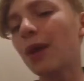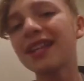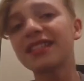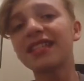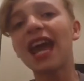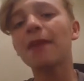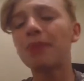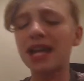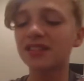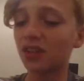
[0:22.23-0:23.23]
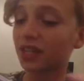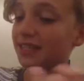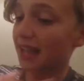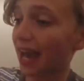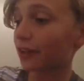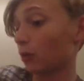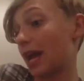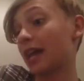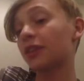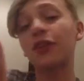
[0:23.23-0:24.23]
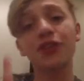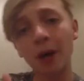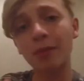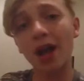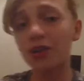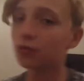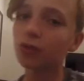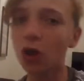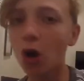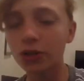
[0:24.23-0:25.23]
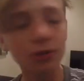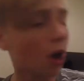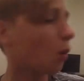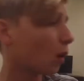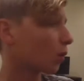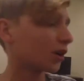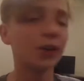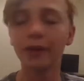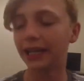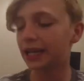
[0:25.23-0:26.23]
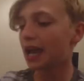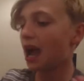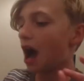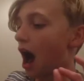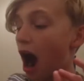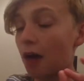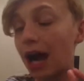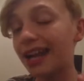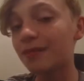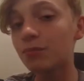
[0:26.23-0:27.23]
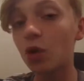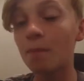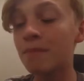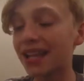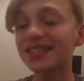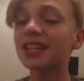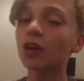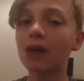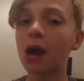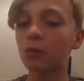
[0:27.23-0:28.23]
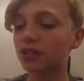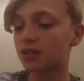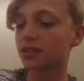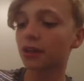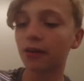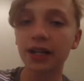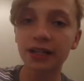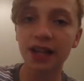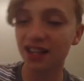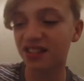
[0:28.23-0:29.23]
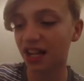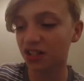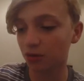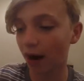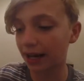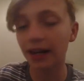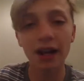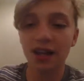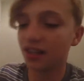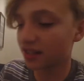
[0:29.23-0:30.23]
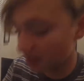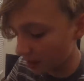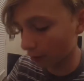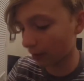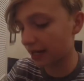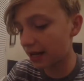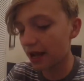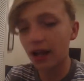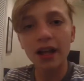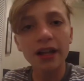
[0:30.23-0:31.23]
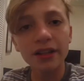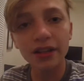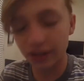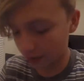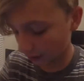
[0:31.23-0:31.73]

Today, based on the title and the thumbnail, you know, you know what we're doing. Uh, I am messing around with Siri. Yes, that's right. Siri, the